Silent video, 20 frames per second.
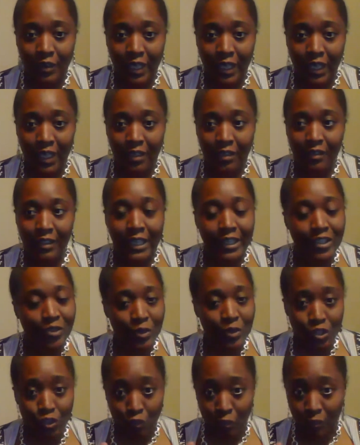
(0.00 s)
Okay,
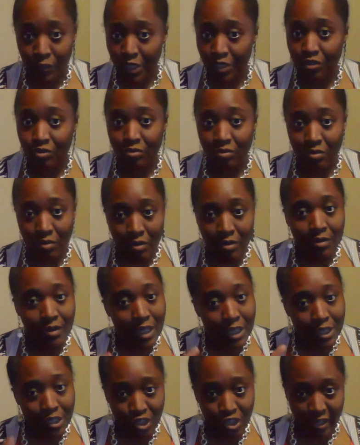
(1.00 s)
that's what you'll be
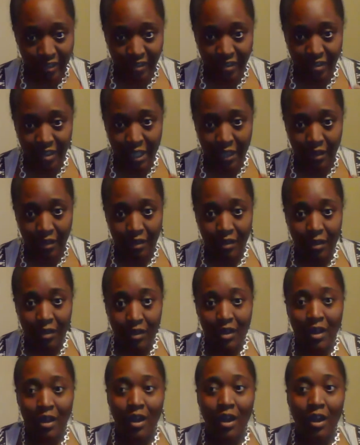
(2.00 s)
ingesting
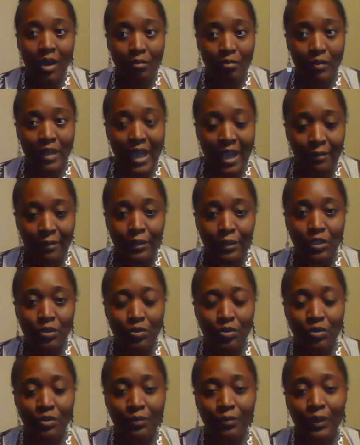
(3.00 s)
um, after
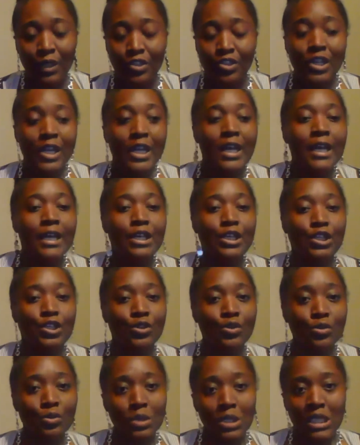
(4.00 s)
you do the flush.
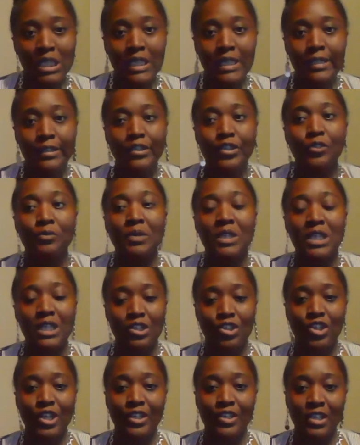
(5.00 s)
You need to be
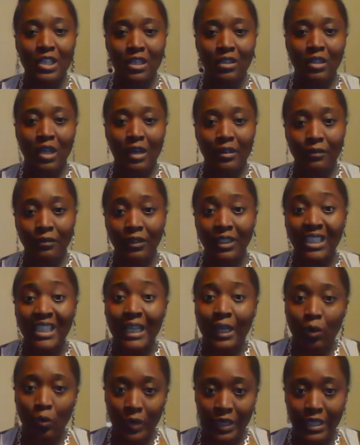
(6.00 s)
ingesting a lot of
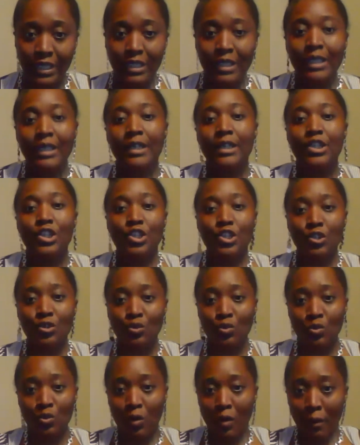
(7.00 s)
liquid
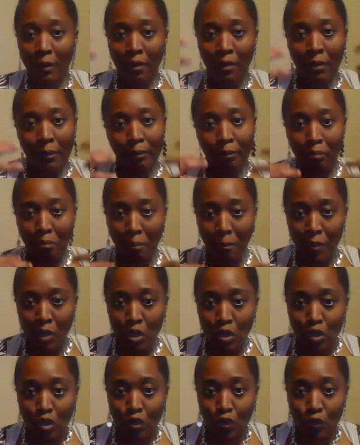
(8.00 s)
to
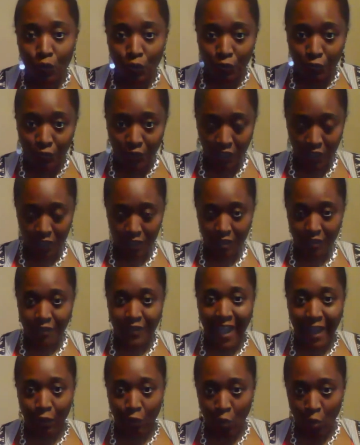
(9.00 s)
move
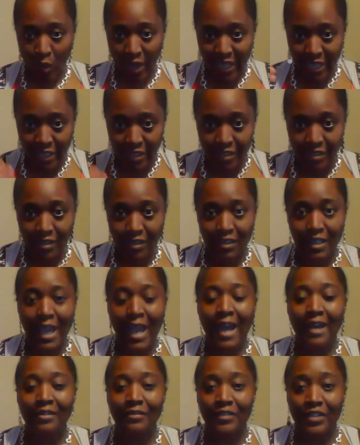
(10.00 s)
that waste
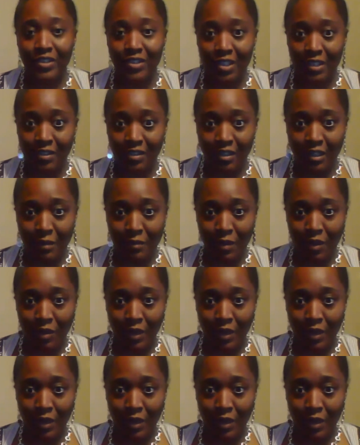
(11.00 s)
out of the system.